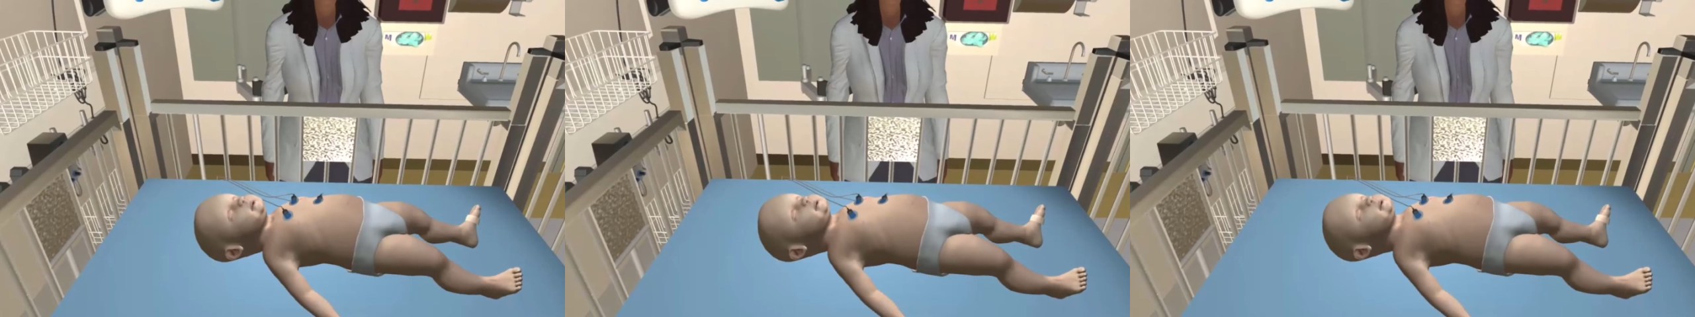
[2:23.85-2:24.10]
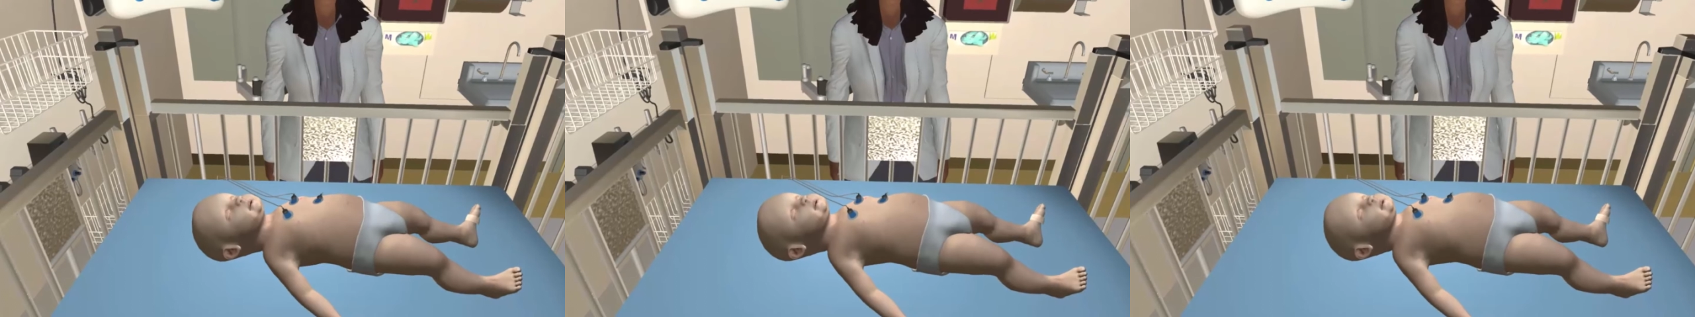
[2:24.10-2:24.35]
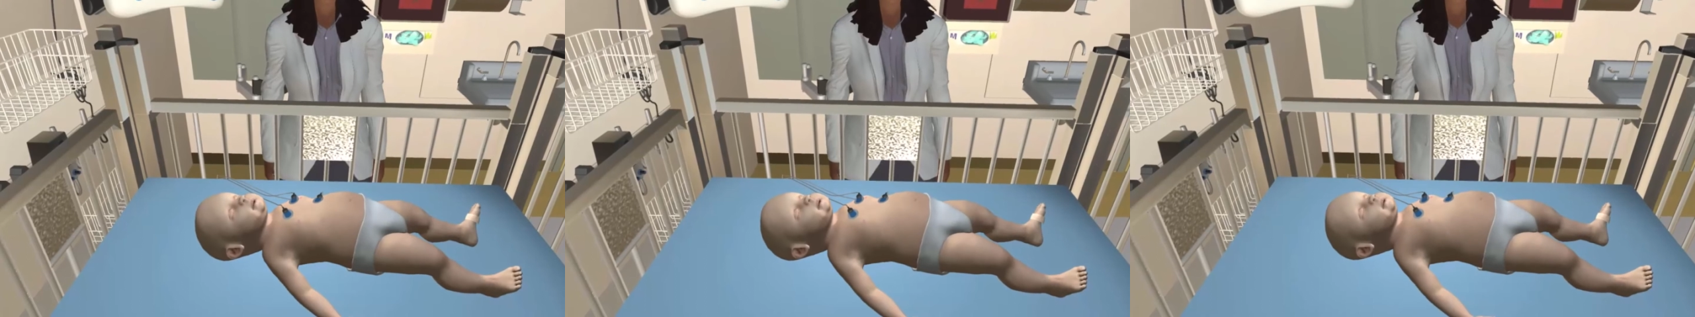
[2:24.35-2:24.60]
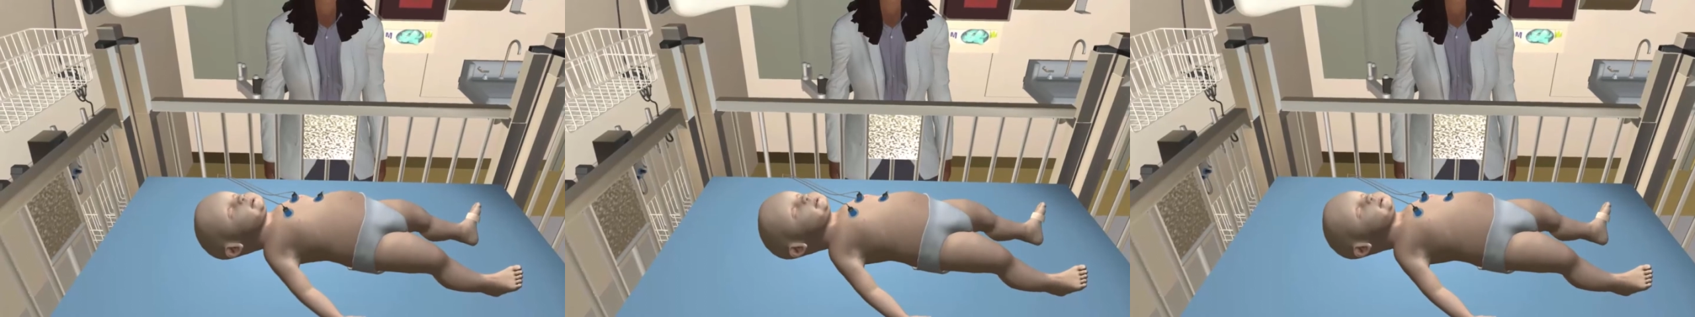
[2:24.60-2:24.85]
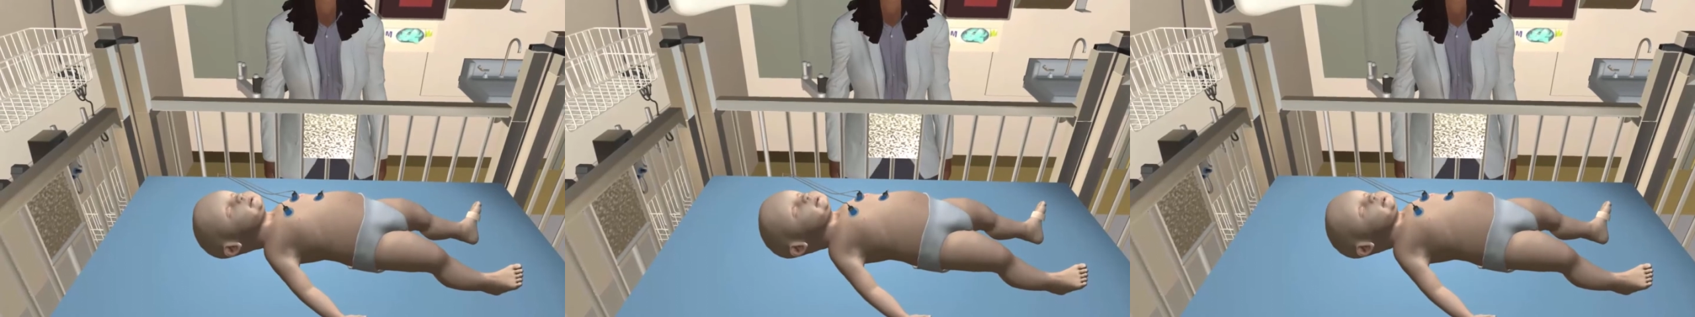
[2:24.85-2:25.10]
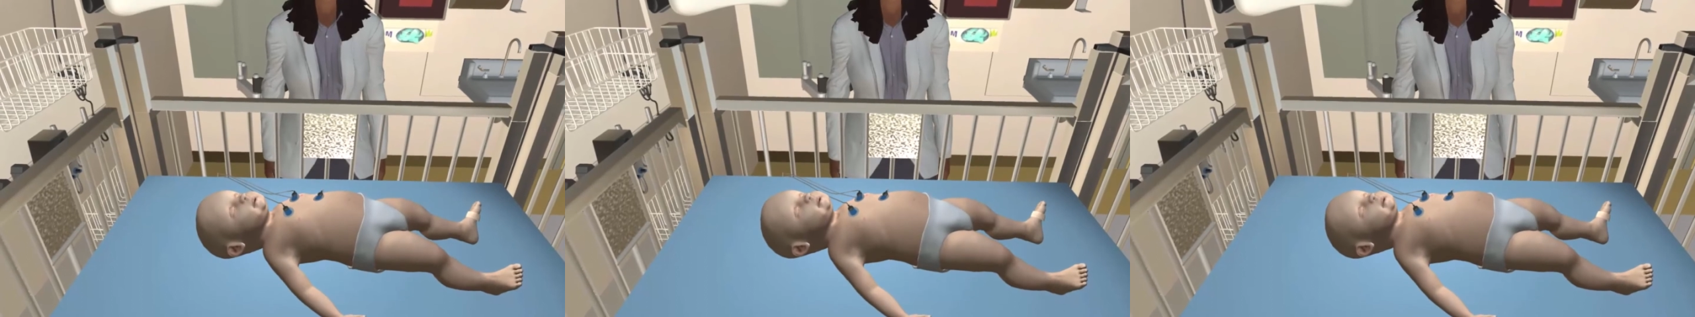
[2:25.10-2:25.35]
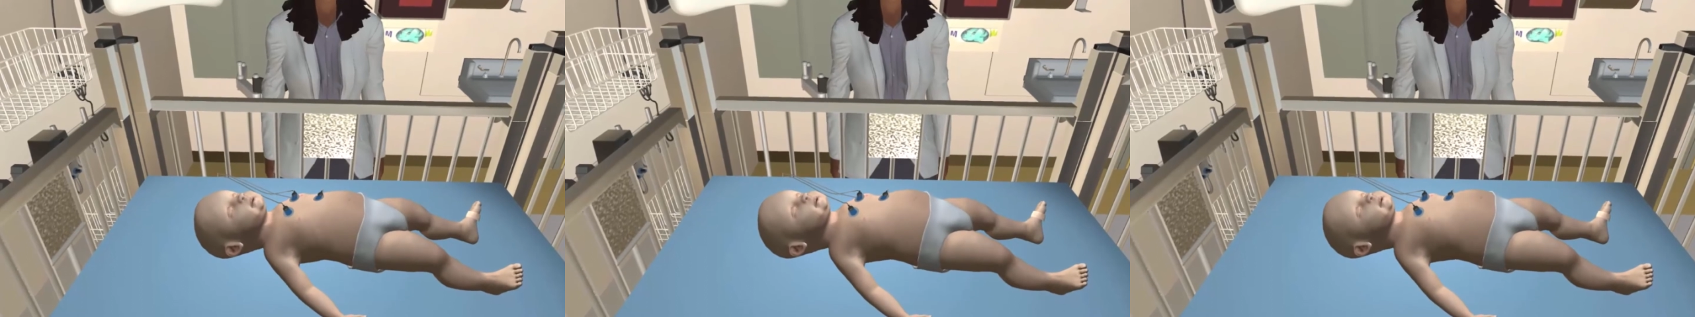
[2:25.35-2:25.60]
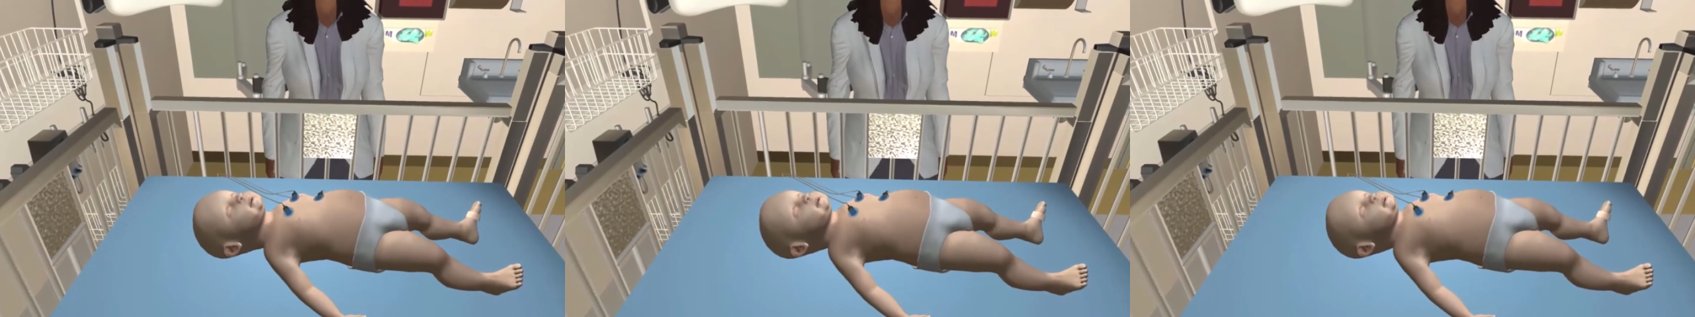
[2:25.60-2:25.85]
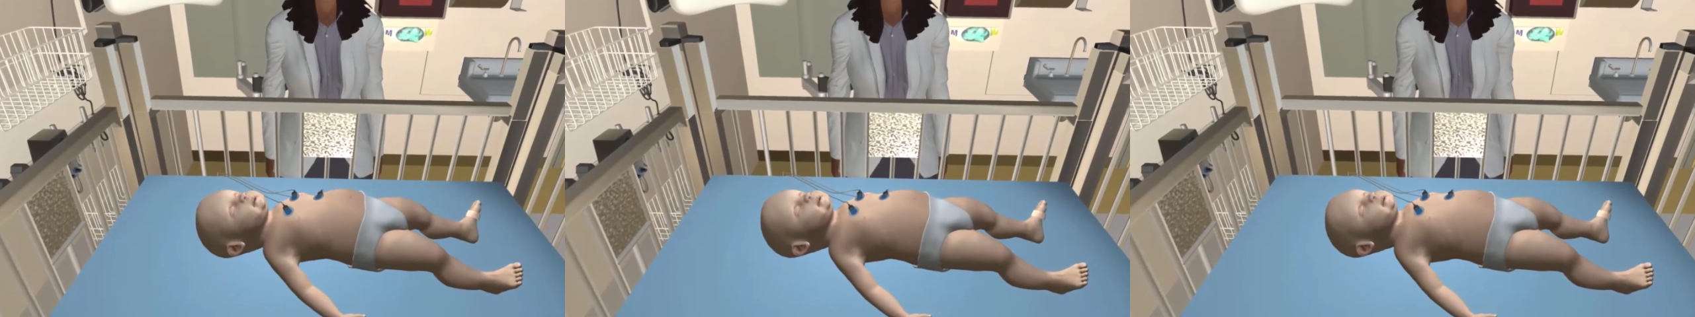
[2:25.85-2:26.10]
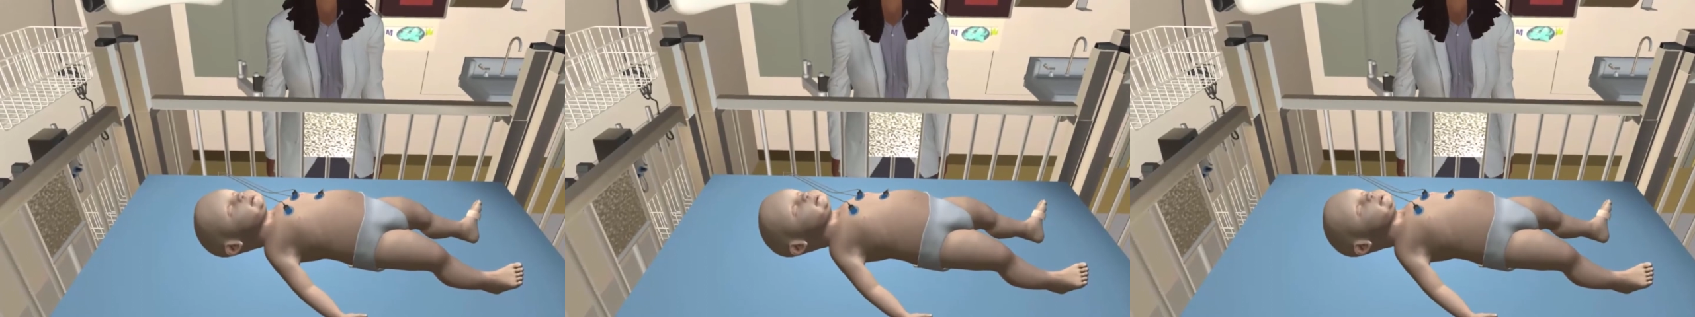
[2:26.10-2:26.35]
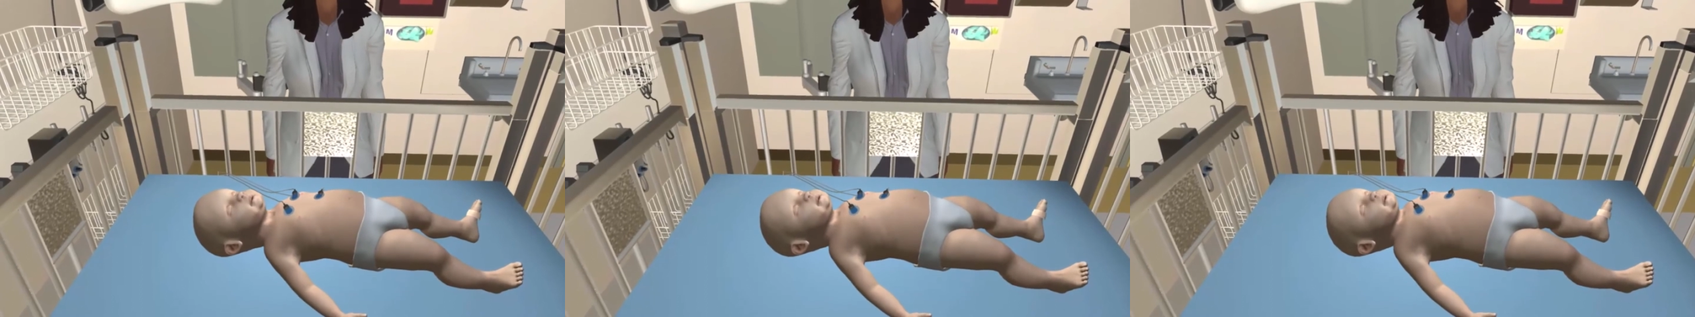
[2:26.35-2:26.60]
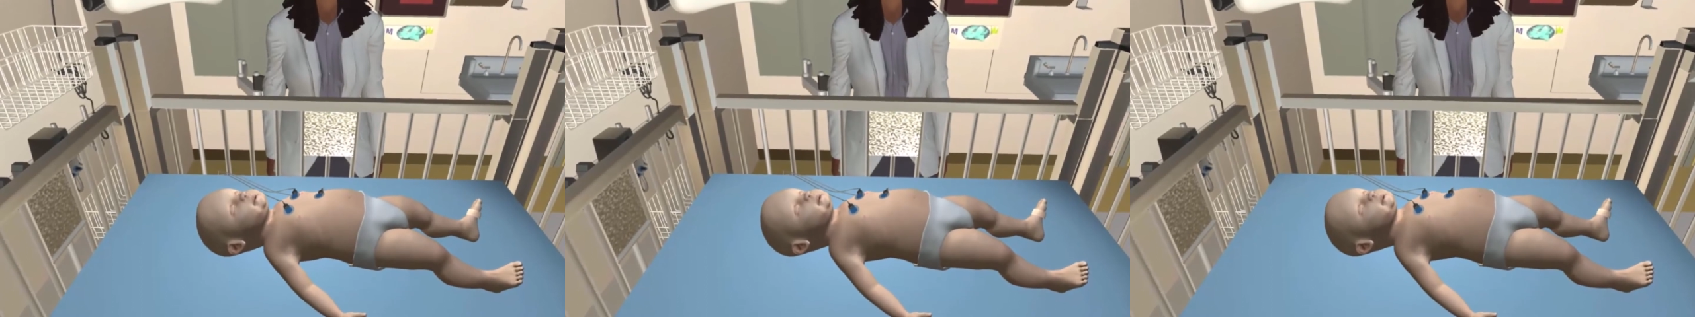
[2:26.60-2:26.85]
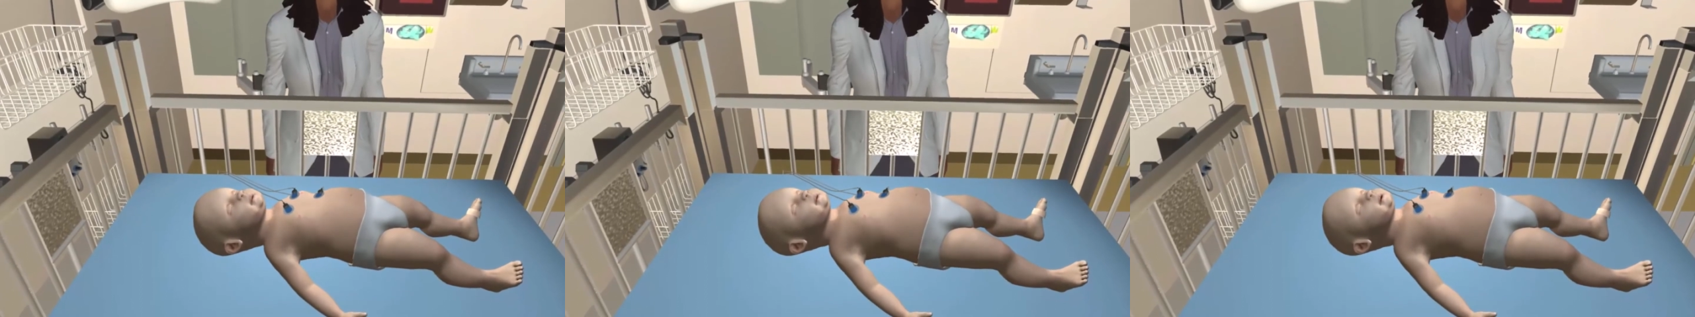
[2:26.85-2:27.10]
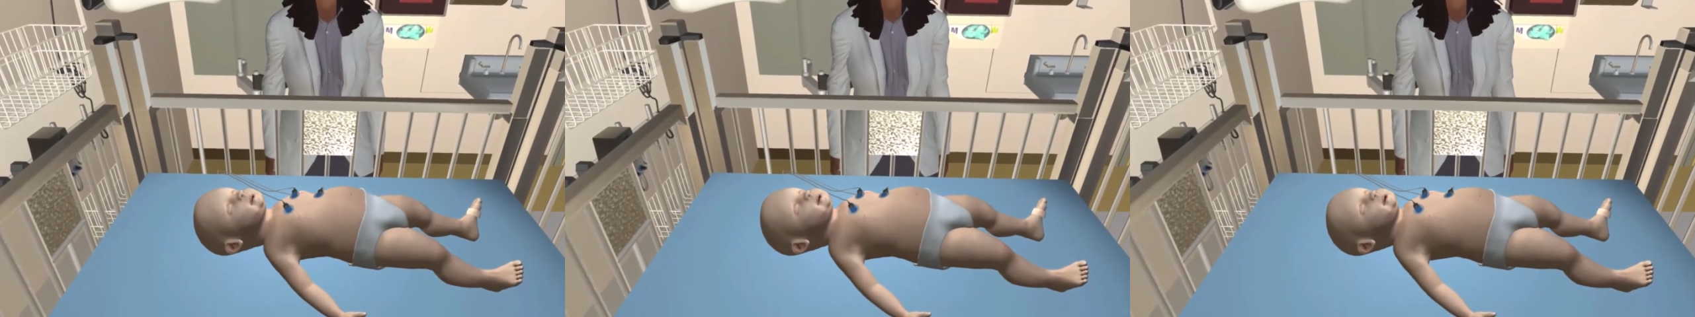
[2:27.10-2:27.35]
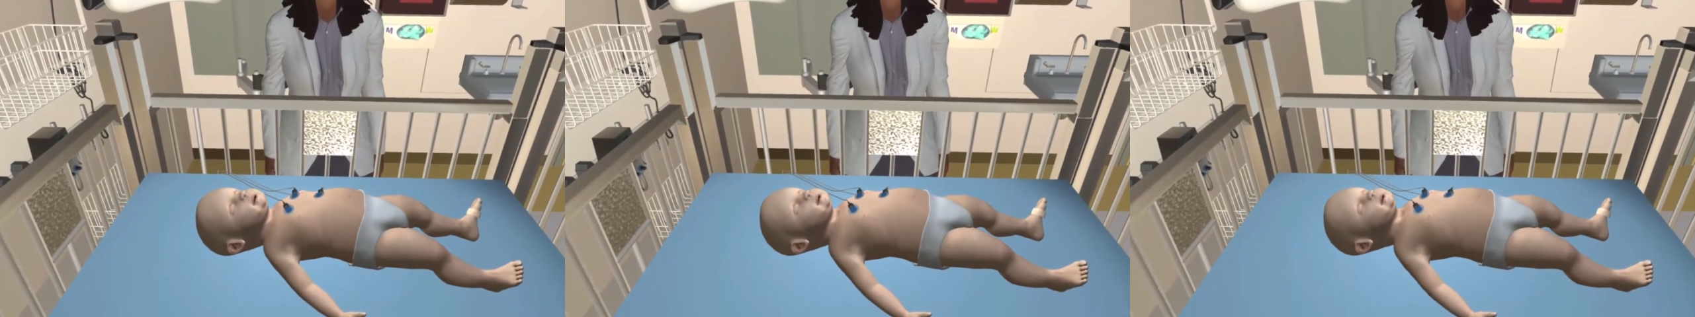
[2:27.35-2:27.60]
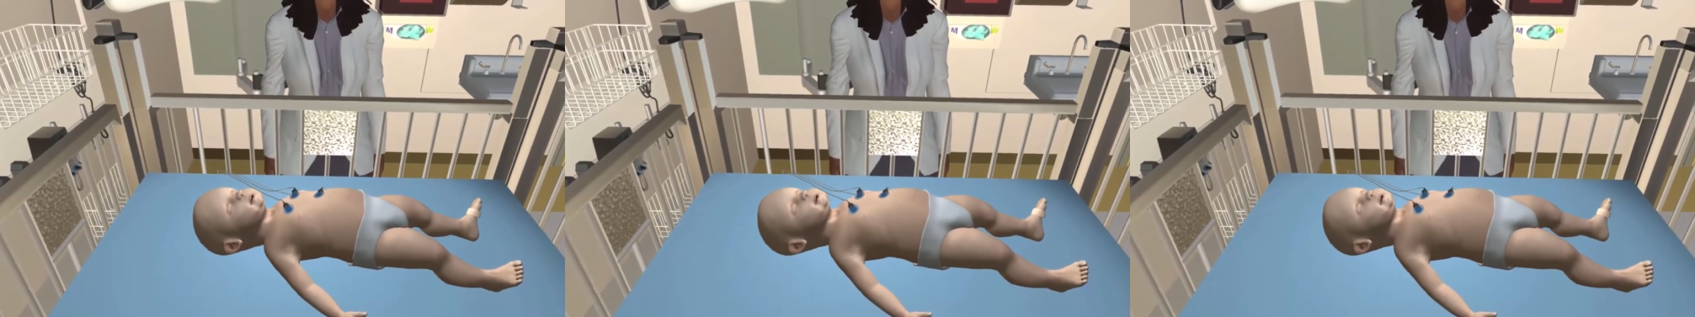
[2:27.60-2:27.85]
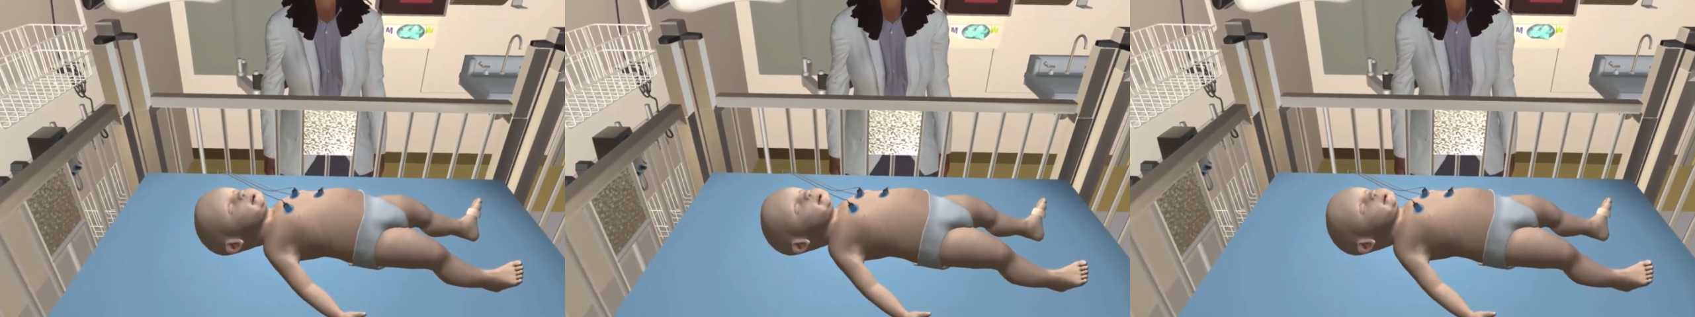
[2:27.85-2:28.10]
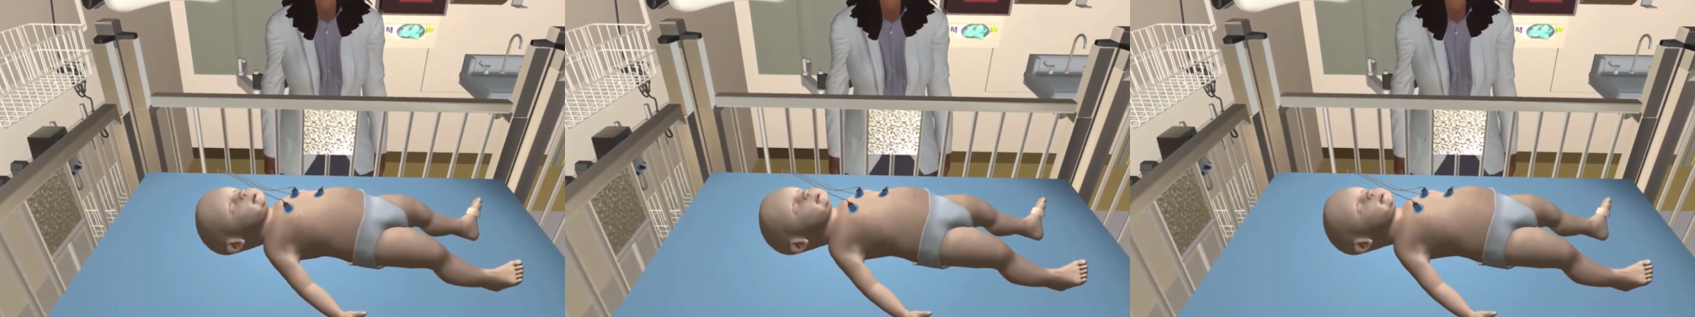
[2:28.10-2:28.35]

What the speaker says: Nobody's mouth can be seen.